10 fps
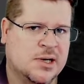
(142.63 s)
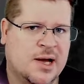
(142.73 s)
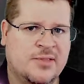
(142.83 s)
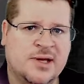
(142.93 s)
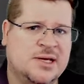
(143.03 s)

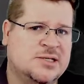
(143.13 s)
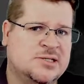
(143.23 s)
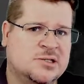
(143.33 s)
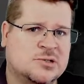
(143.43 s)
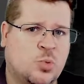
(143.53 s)
And the
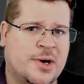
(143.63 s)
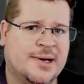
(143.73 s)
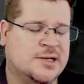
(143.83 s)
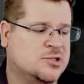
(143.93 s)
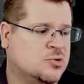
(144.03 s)
easiest
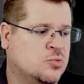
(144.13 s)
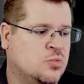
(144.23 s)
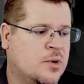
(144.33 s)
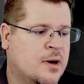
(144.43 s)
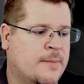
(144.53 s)
way
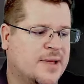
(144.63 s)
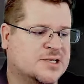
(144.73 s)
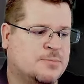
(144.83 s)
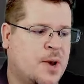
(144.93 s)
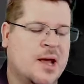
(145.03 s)
to
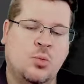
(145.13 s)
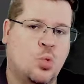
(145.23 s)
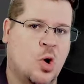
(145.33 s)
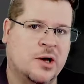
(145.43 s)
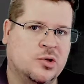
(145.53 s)
explain
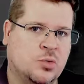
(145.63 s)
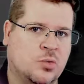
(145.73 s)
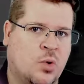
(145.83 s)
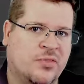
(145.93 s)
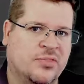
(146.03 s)
why you would
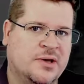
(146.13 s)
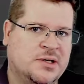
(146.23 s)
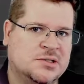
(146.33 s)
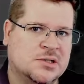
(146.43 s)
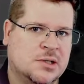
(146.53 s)
want
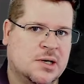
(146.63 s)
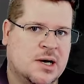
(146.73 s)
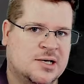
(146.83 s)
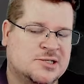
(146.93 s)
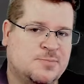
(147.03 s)
these,
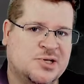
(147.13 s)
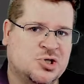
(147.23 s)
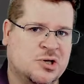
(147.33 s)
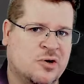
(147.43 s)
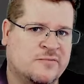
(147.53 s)

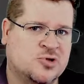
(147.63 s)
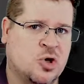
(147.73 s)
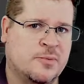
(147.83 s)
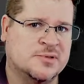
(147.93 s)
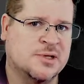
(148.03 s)
especially over
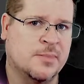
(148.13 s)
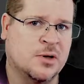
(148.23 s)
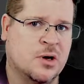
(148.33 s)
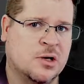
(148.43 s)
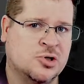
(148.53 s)
top of something
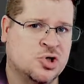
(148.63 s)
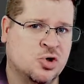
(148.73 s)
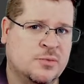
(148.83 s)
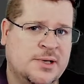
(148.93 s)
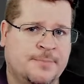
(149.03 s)
like
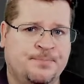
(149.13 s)
Adobe.